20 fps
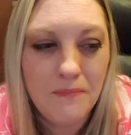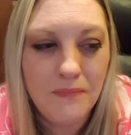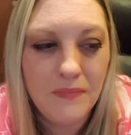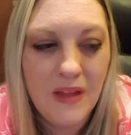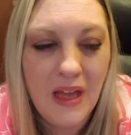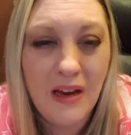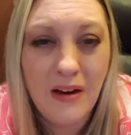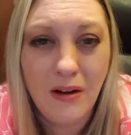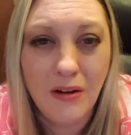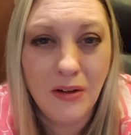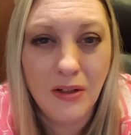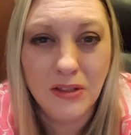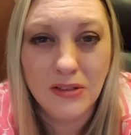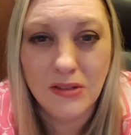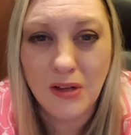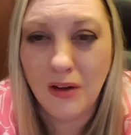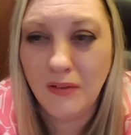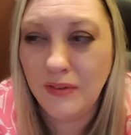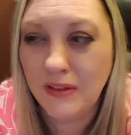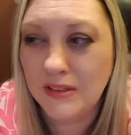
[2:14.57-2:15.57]
Head hunger is
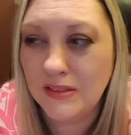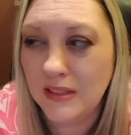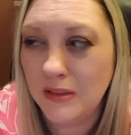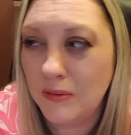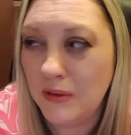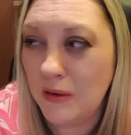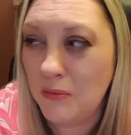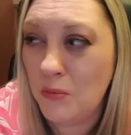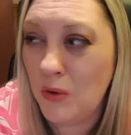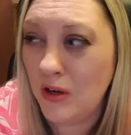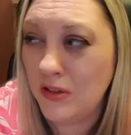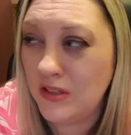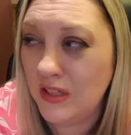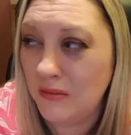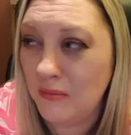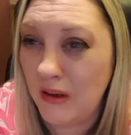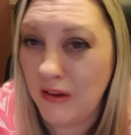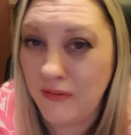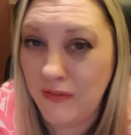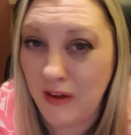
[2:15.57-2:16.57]
obviously when I'm watching
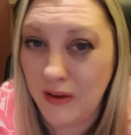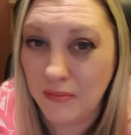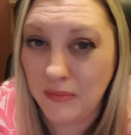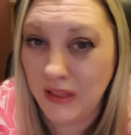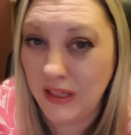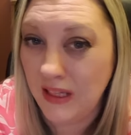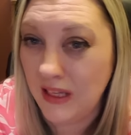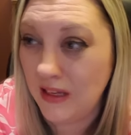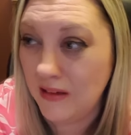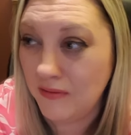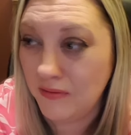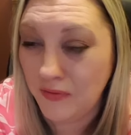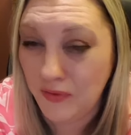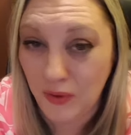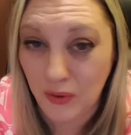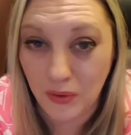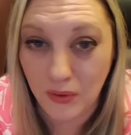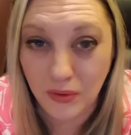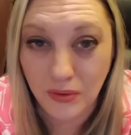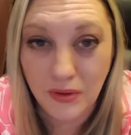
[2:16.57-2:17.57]
my family eat
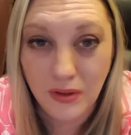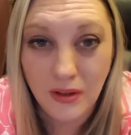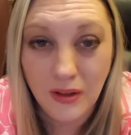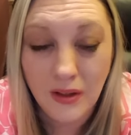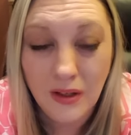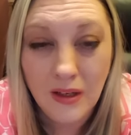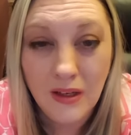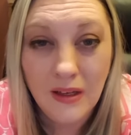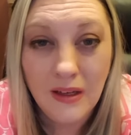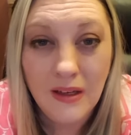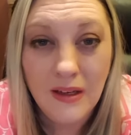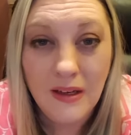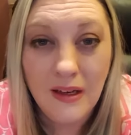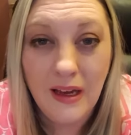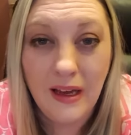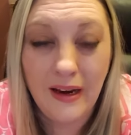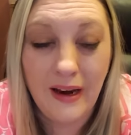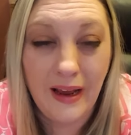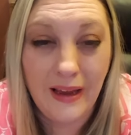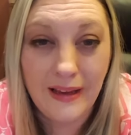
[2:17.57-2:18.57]
food
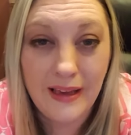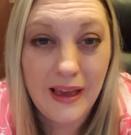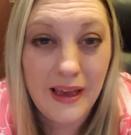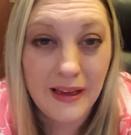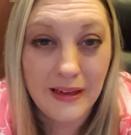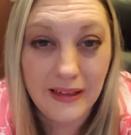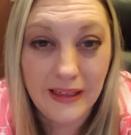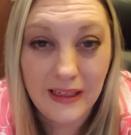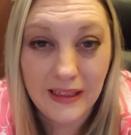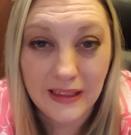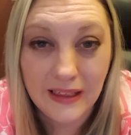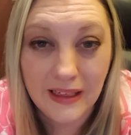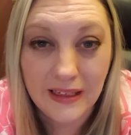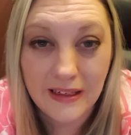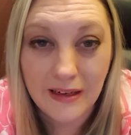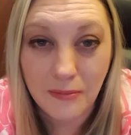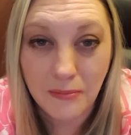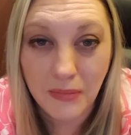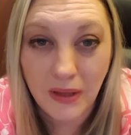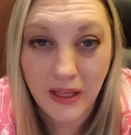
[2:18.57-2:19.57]
and I can't eat it,
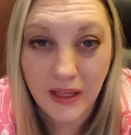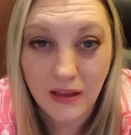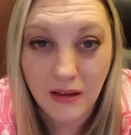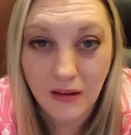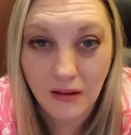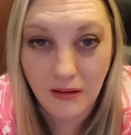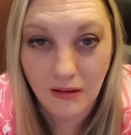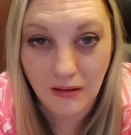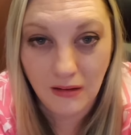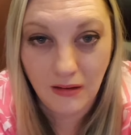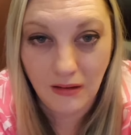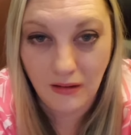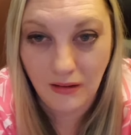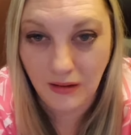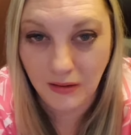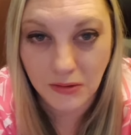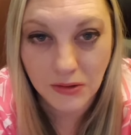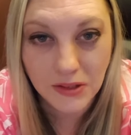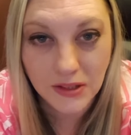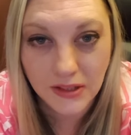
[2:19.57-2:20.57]
and I'm like, oh, I
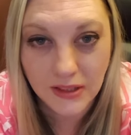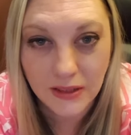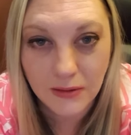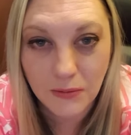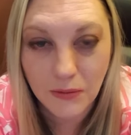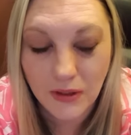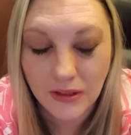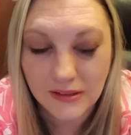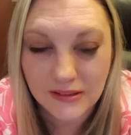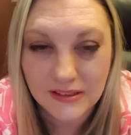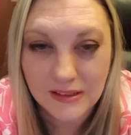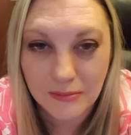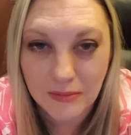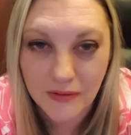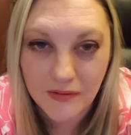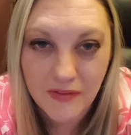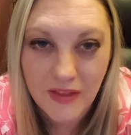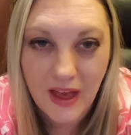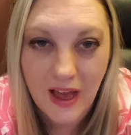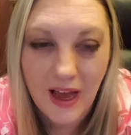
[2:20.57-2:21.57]
really want some
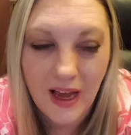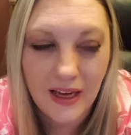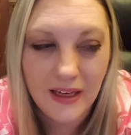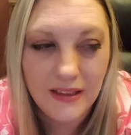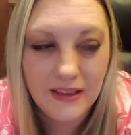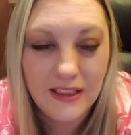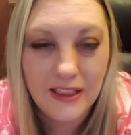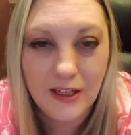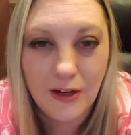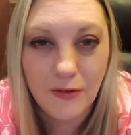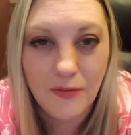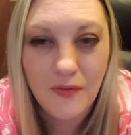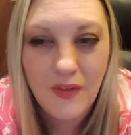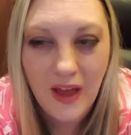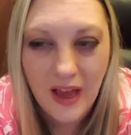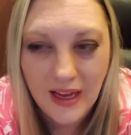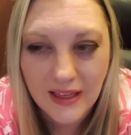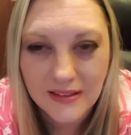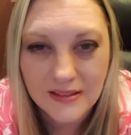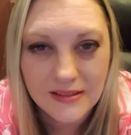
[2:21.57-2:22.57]
of that.
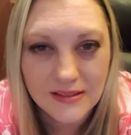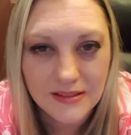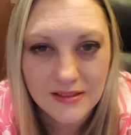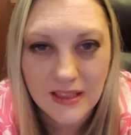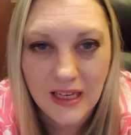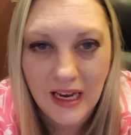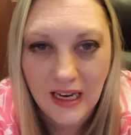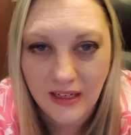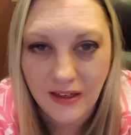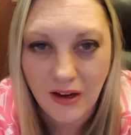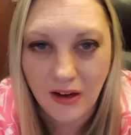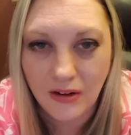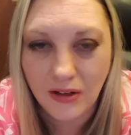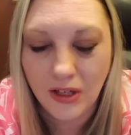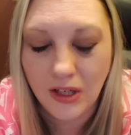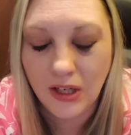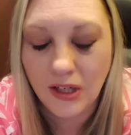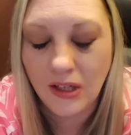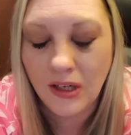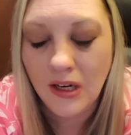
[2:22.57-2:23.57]
That's head
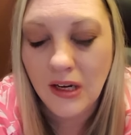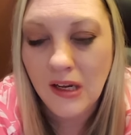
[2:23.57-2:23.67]
hunger.